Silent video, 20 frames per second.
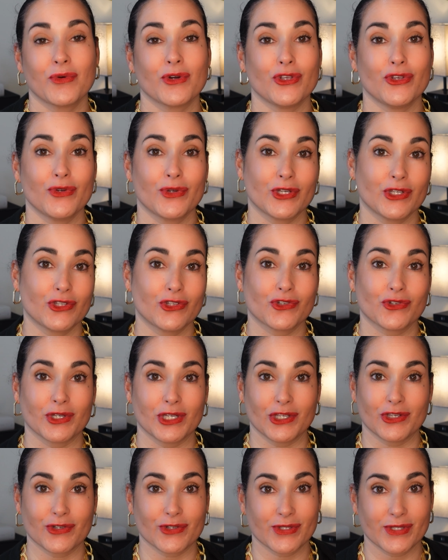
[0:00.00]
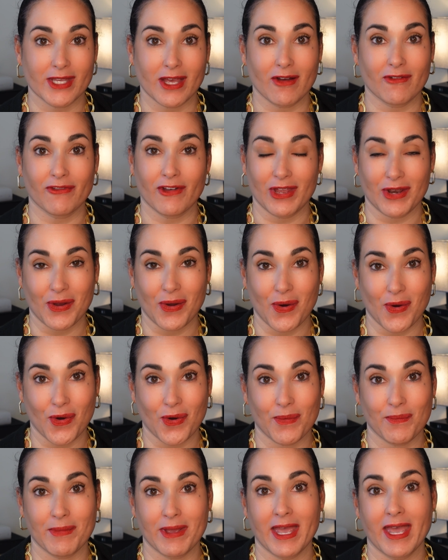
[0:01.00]
where you can treat yourself at
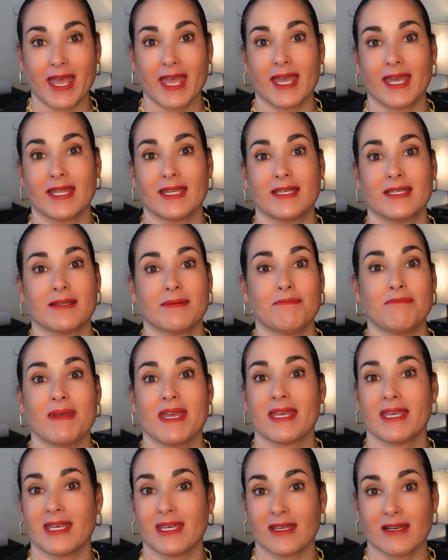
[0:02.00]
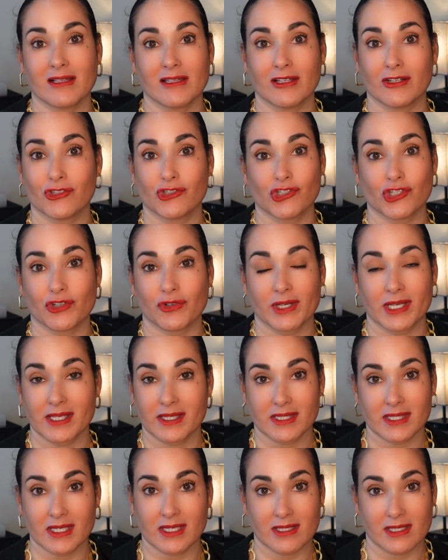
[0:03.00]
home and make it a
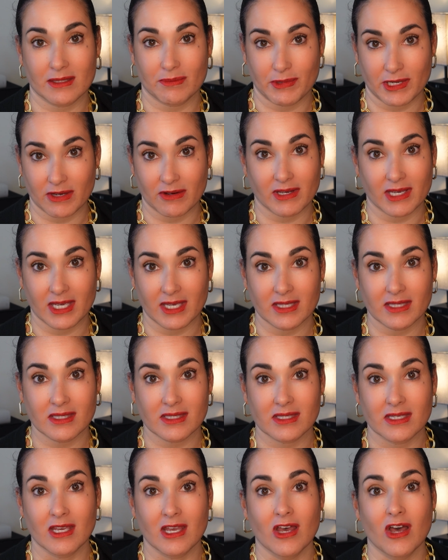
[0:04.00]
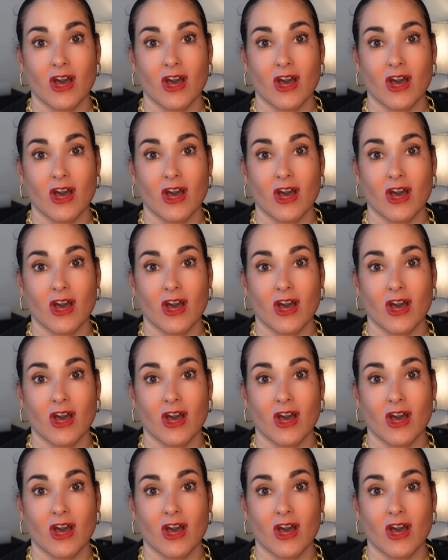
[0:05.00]
luxurious experience.